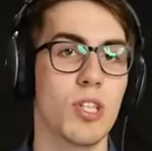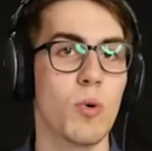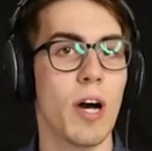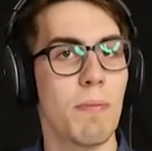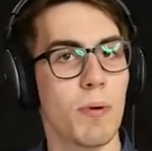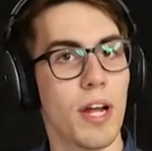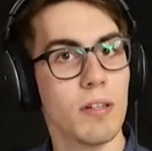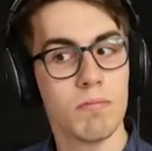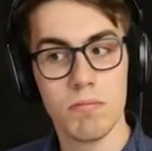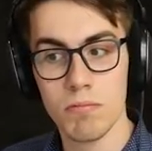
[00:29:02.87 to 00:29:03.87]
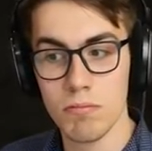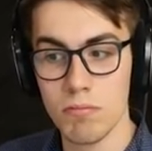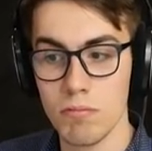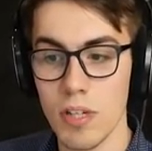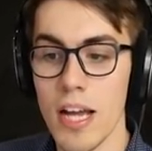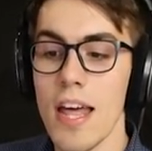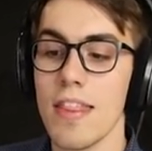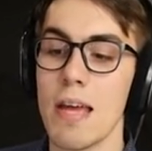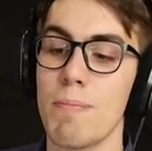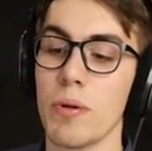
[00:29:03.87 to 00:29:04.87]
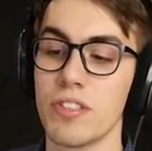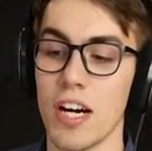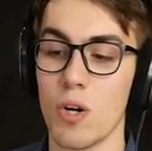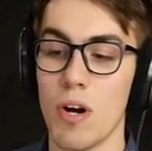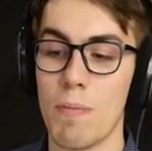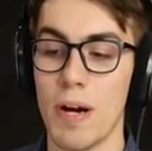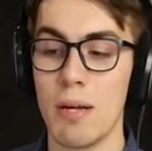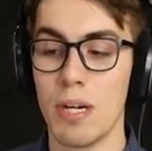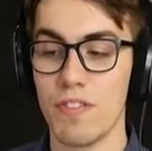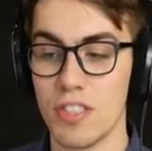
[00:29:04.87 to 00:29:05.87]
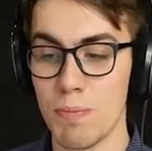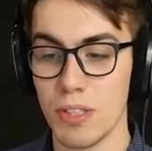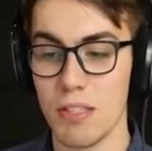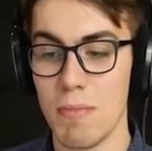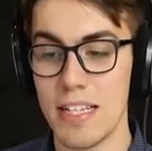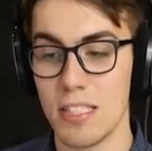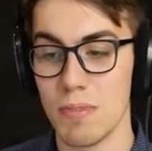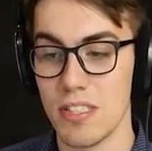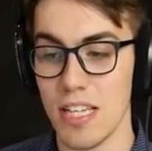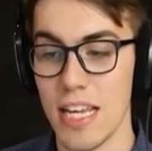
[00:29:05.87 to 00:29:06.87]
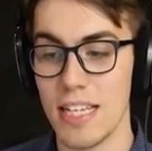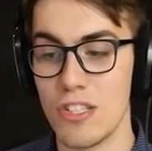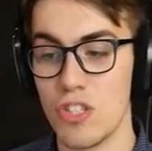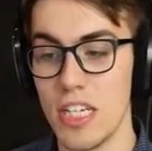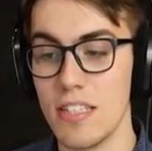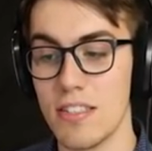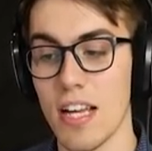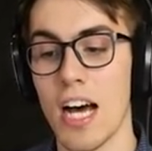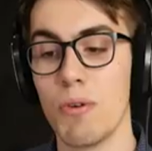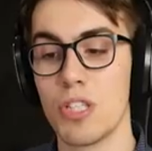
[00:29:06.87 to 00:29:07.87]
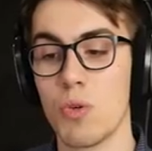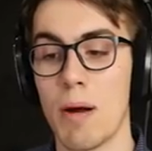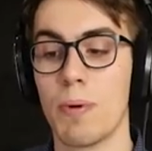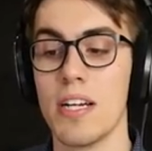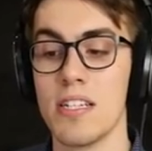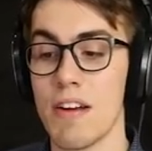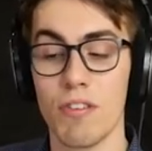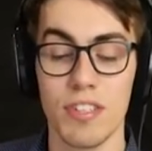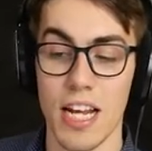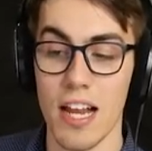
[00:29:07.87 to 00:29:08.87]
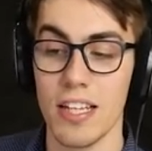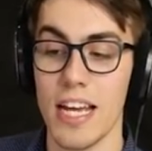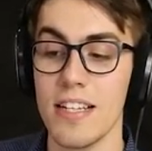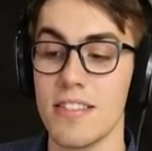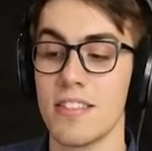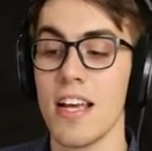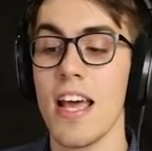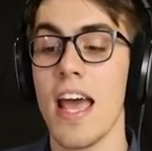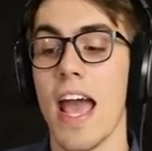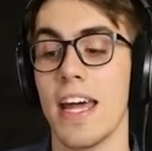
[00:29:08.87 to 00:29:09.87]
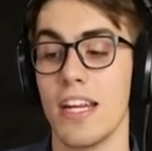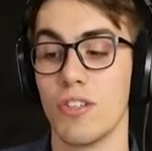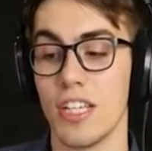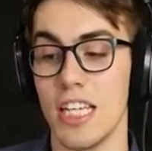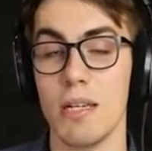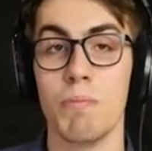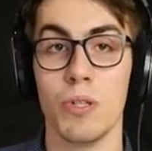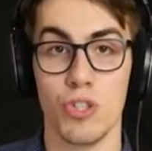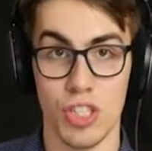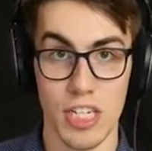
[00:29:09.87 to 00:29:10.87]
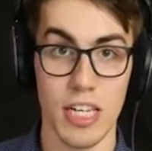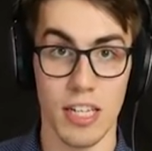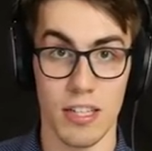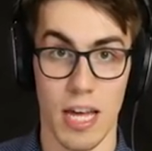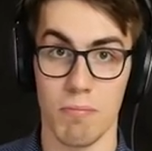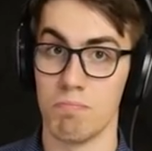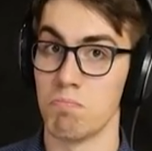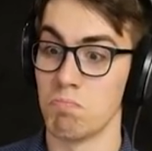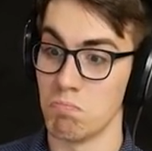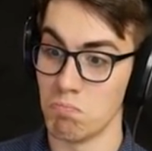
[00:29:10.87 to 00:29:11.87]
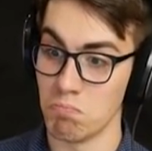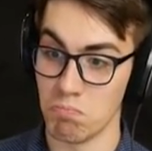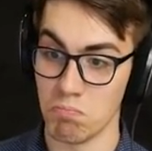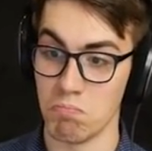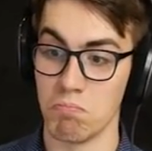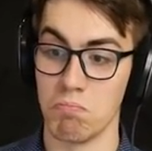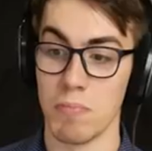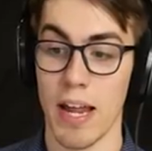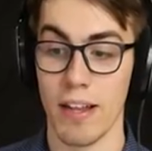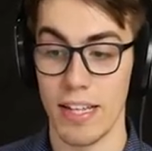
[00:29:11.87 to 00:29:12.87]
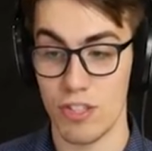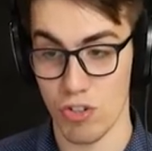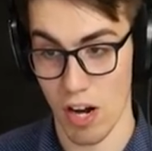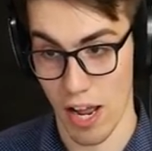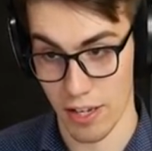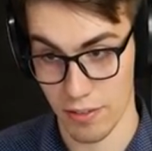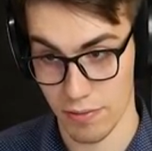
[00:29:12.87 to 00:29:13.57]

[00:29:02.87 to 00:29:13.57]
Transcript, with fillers: Cooperate. Hmm. They both start cooperating, but if Simpleton makes a mistake and cheats, Always Cooperate never retaliates, and it'll keep cheating them. Hmm. Now let's try.